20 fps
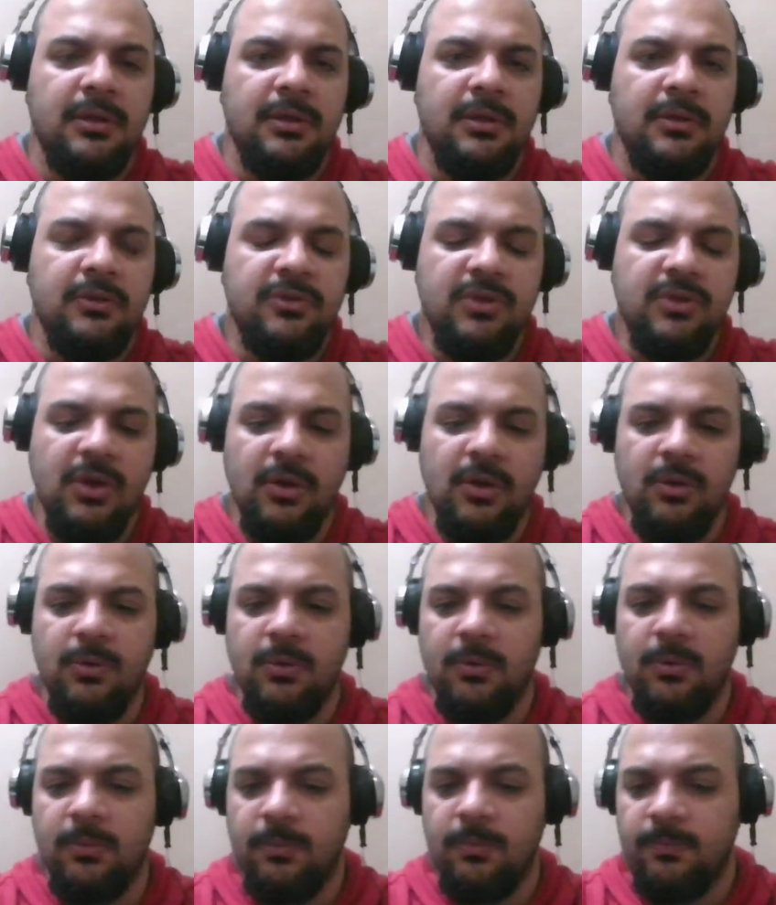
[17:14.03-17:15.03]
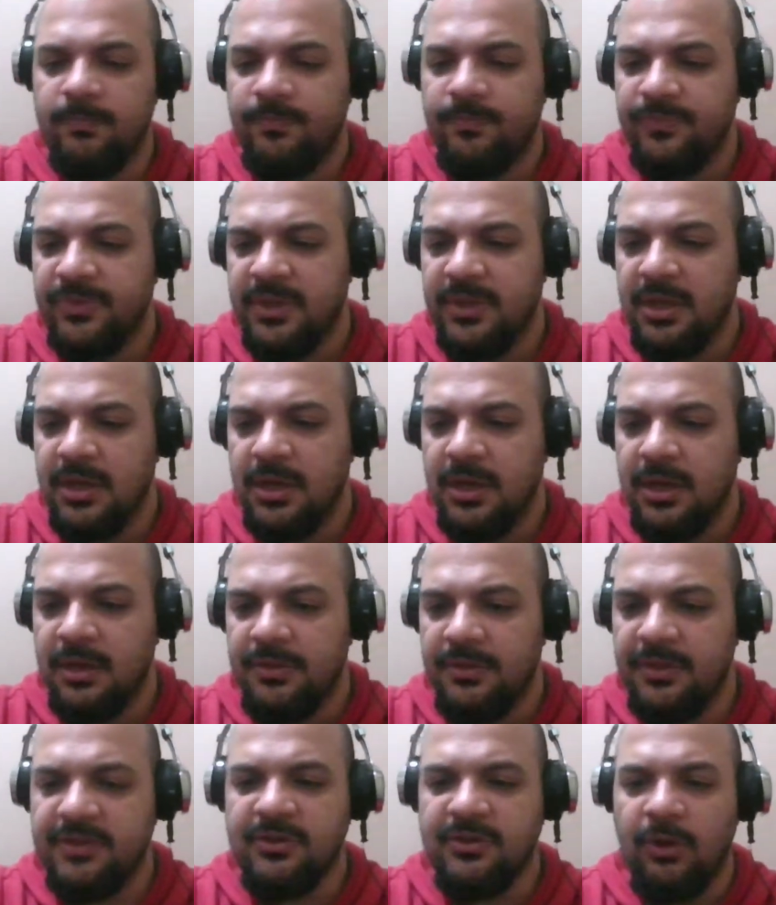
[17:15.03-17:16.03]
So
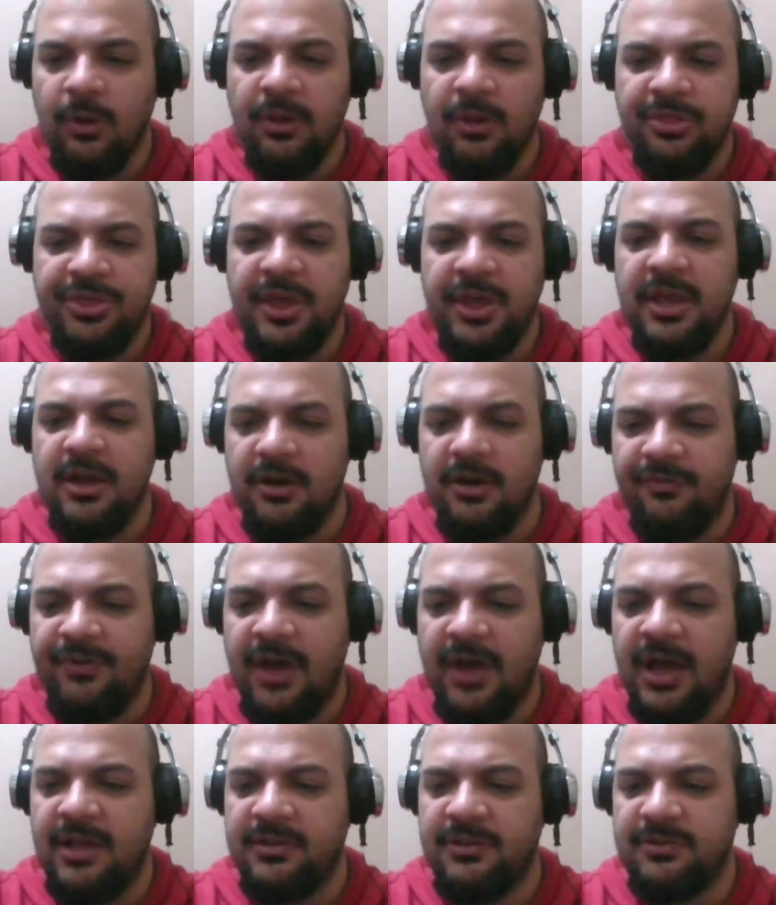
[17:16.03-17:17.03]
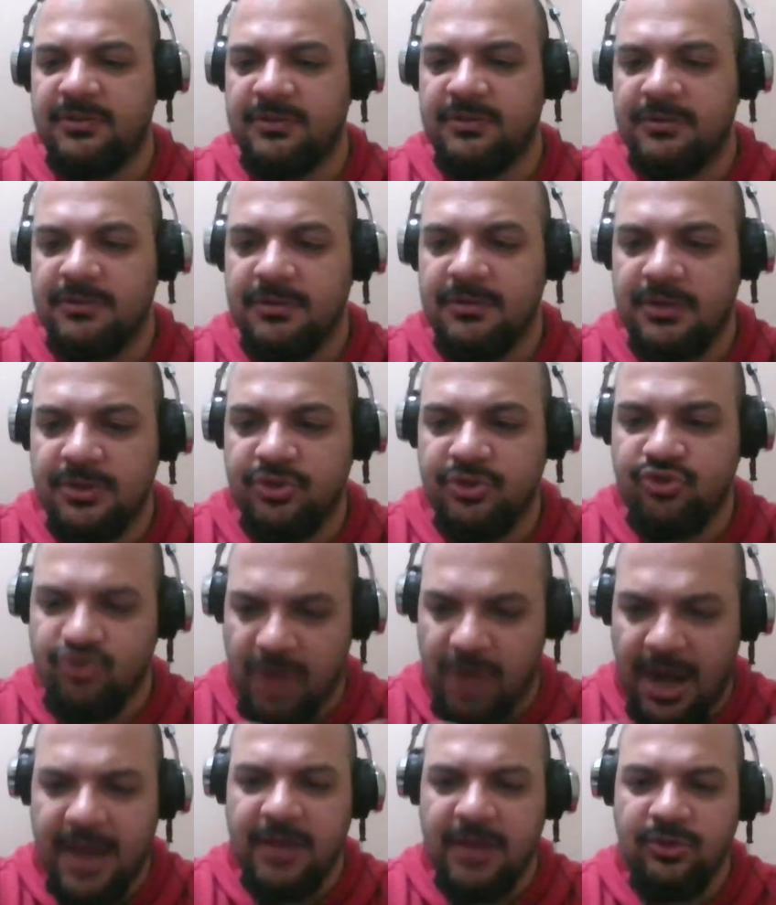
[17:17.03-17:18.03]
this whole thing of us
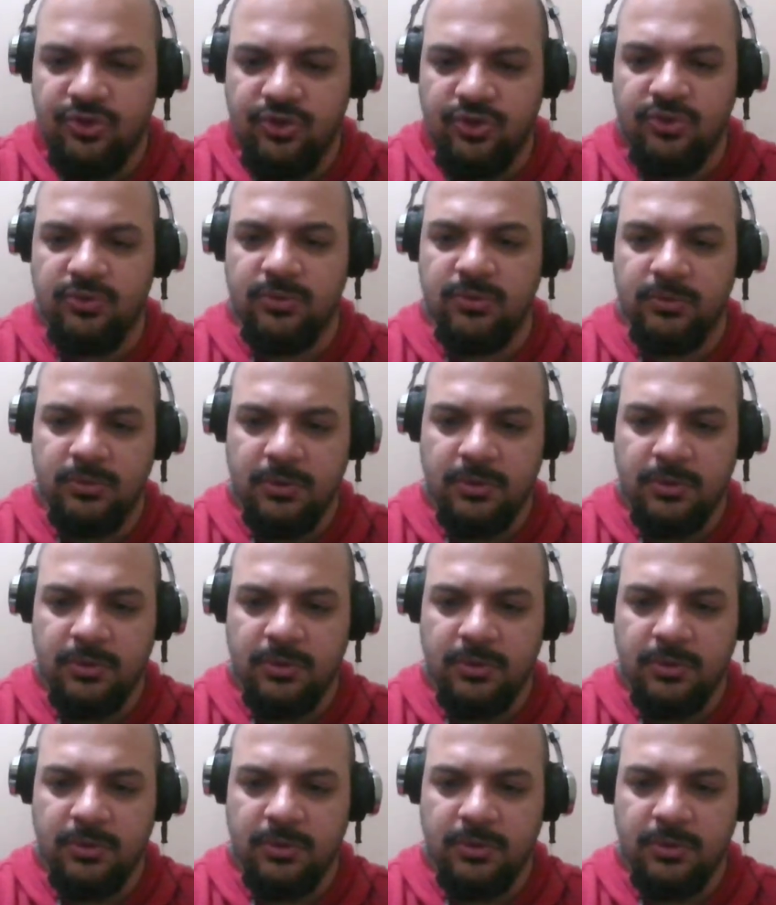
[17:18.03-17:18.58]
trying to